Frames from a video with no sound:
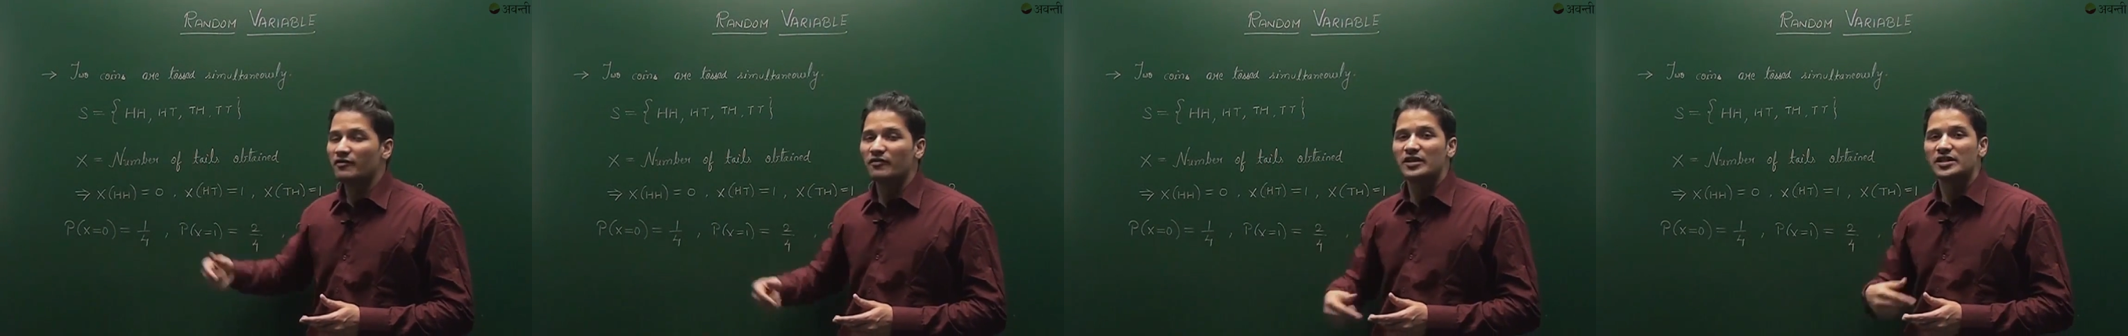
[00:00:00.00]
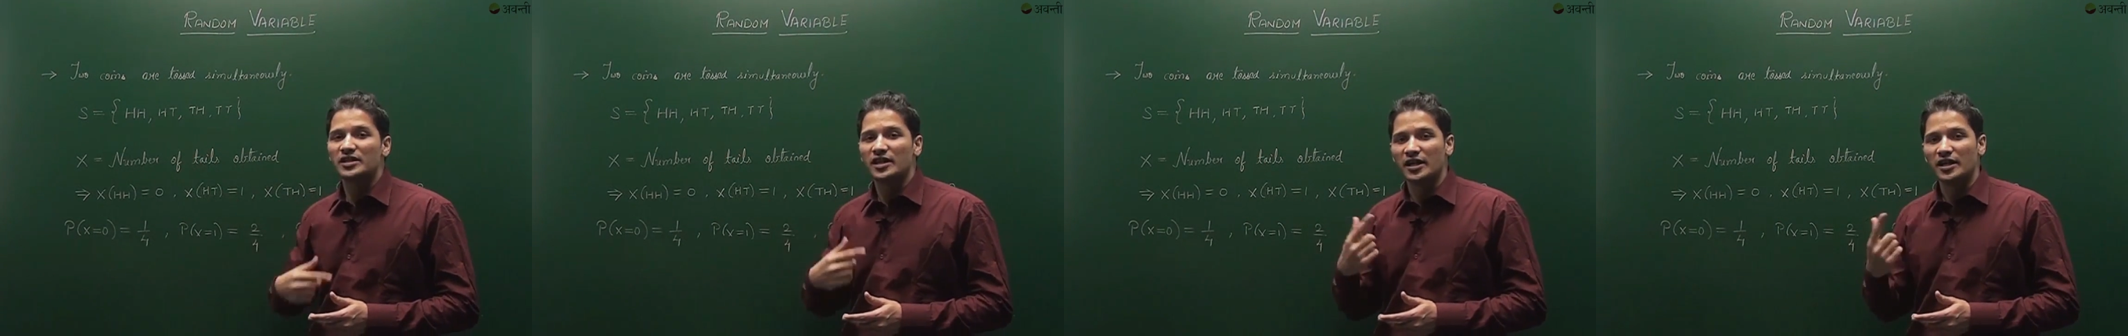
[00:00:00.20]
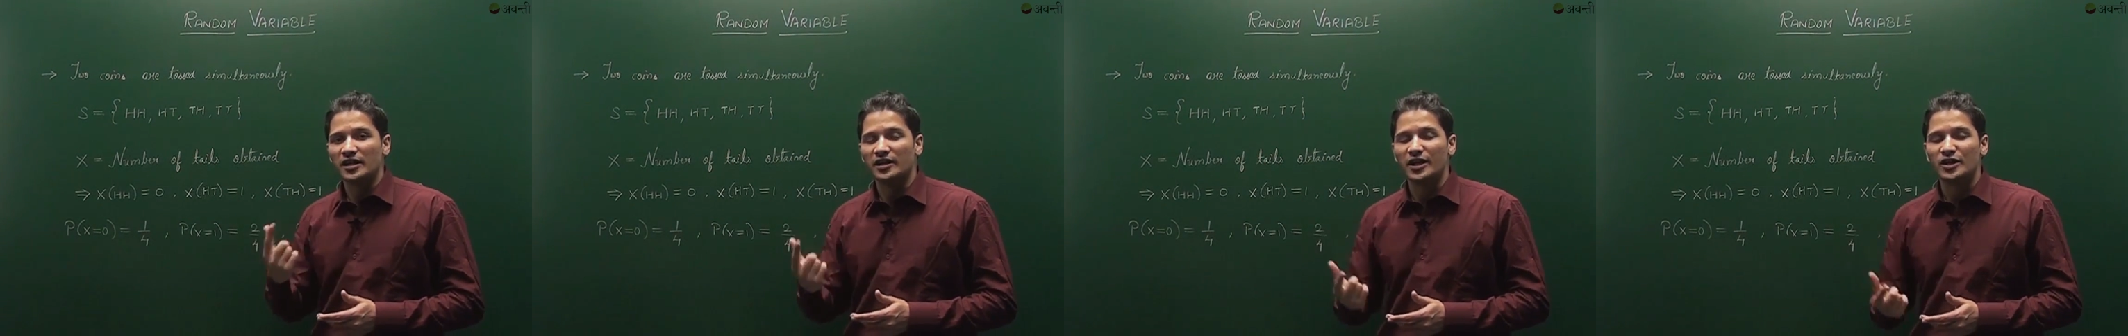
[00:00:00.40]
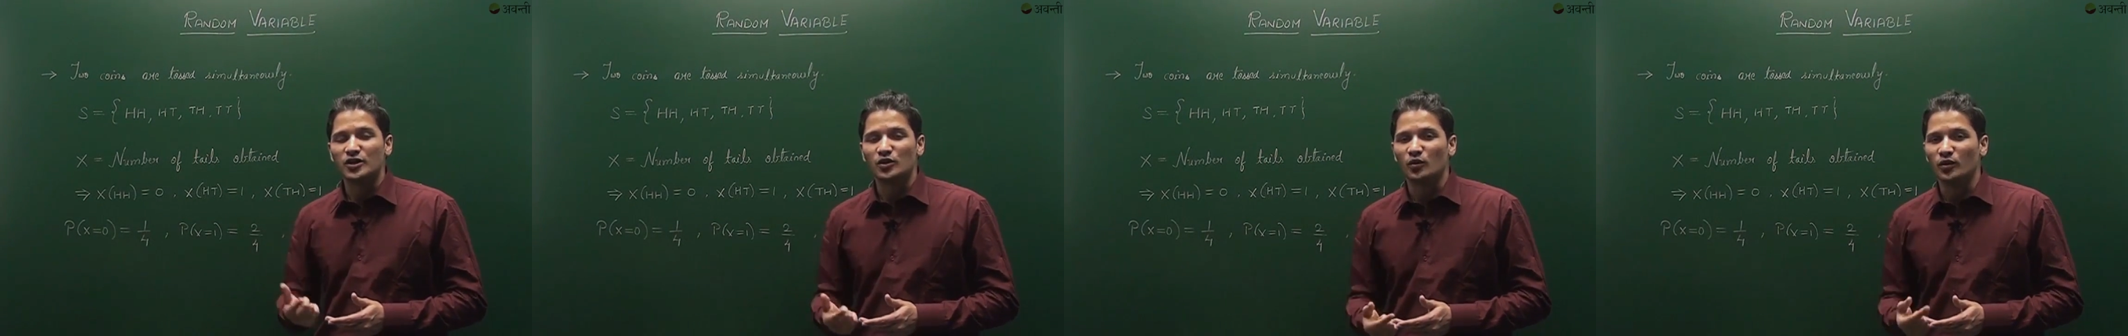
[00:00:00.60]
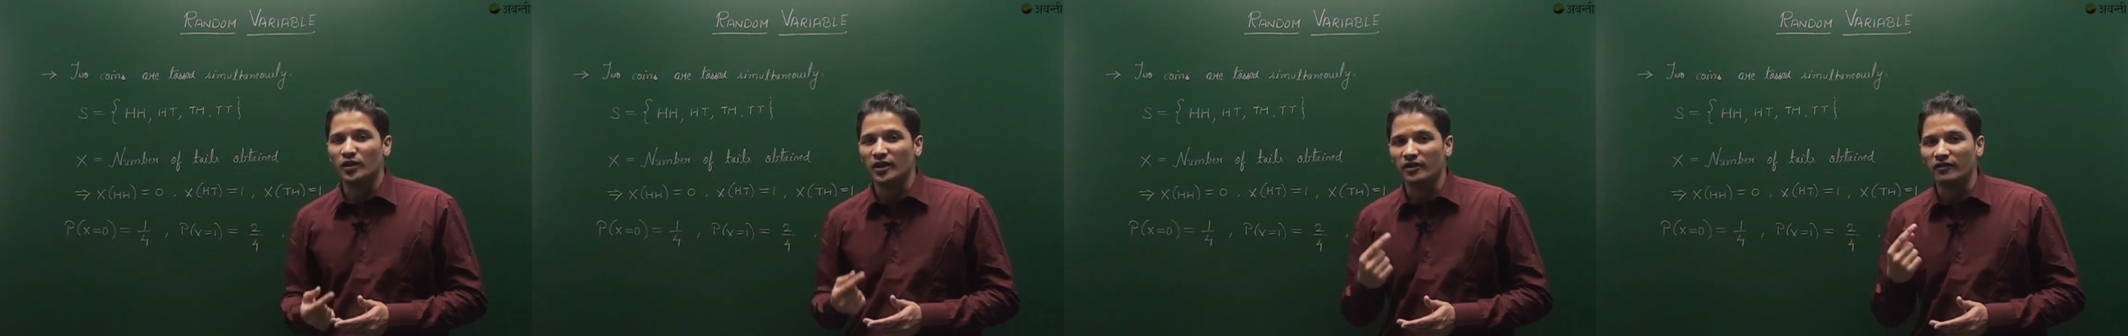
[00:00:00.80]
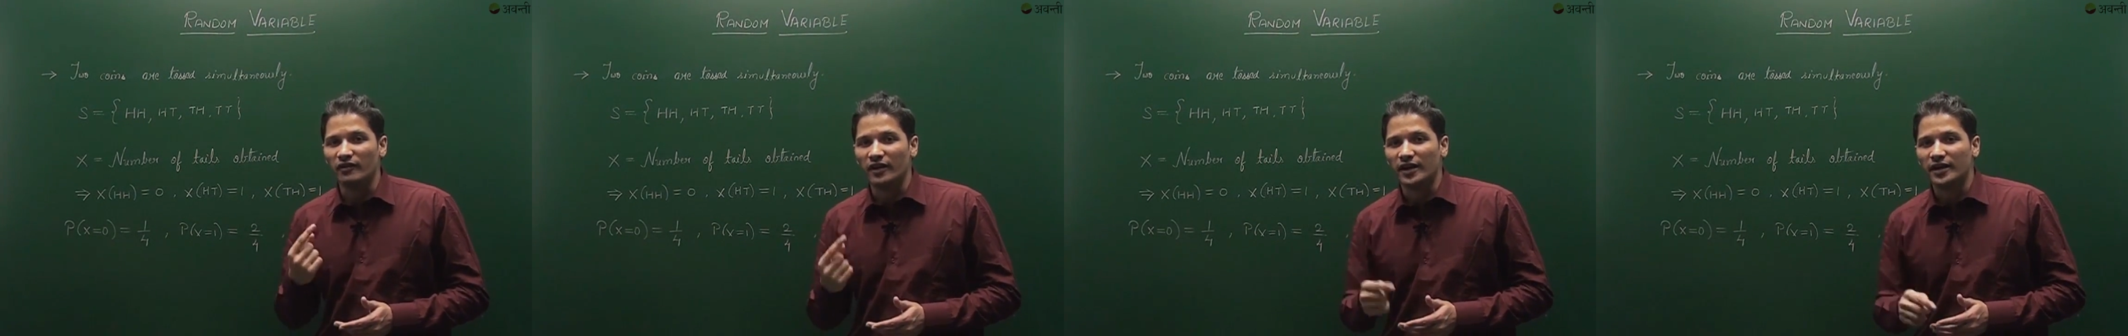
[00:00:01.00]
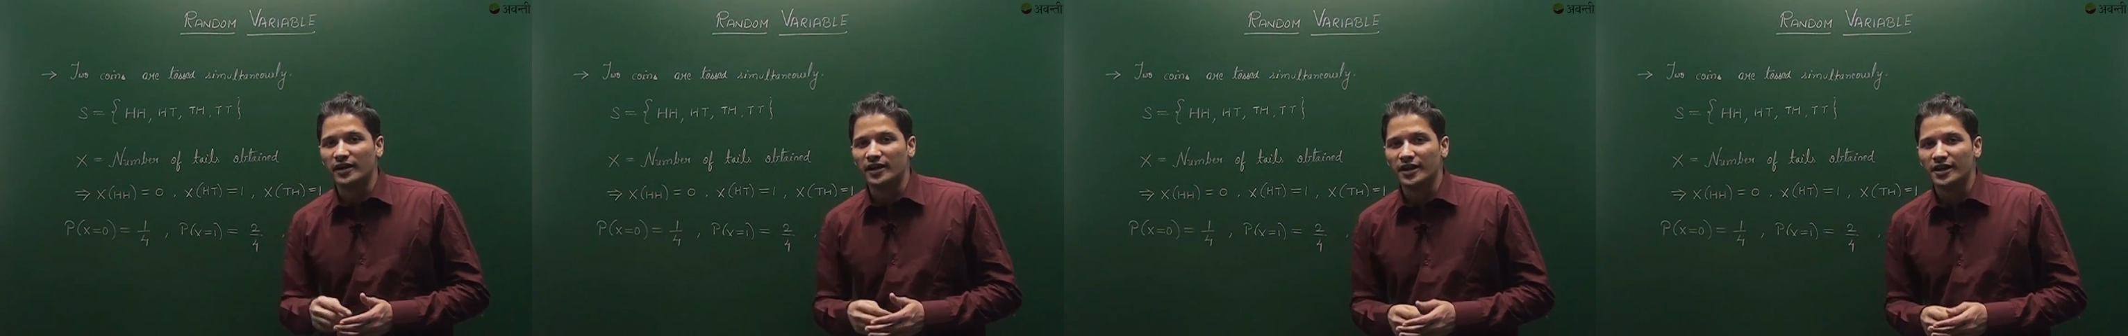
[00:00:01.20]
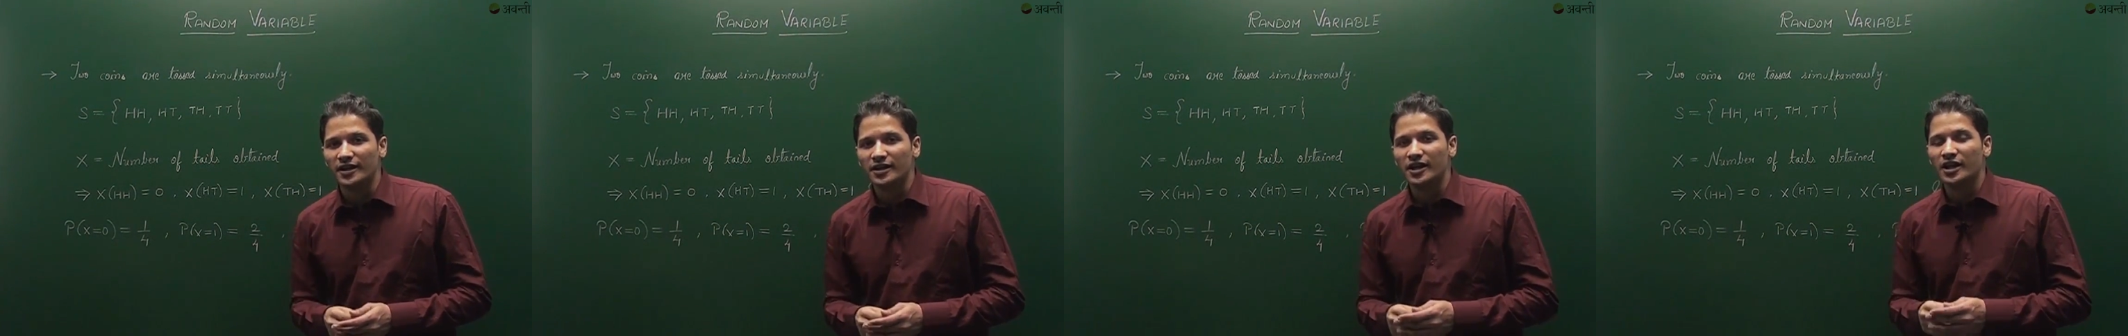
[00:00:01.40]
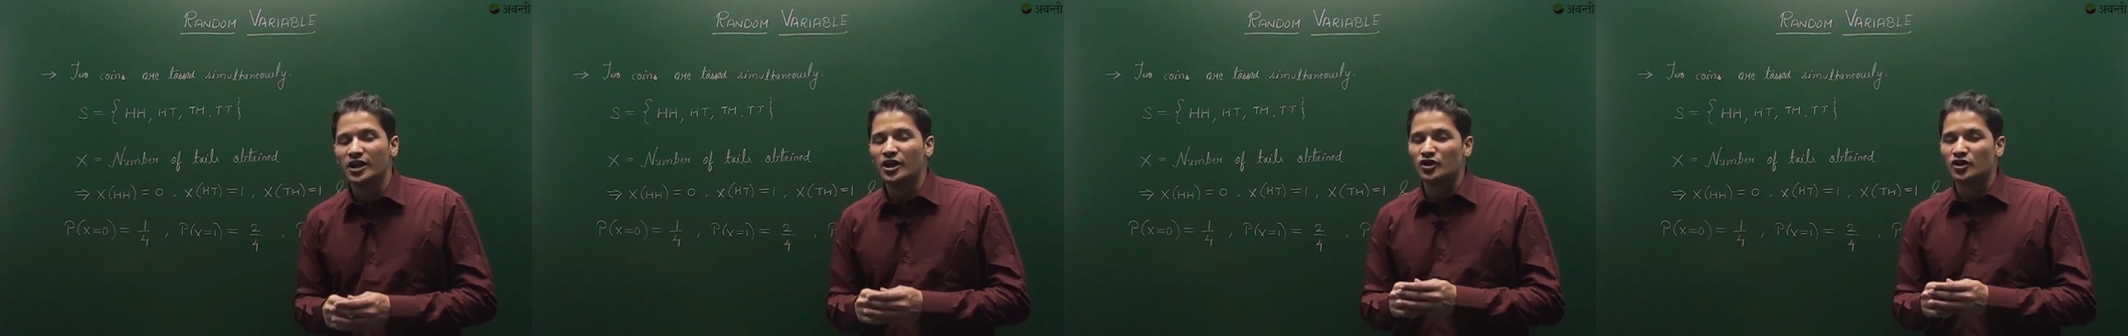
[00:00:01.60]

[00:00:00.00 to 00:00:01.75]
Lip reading: which contains only one tail.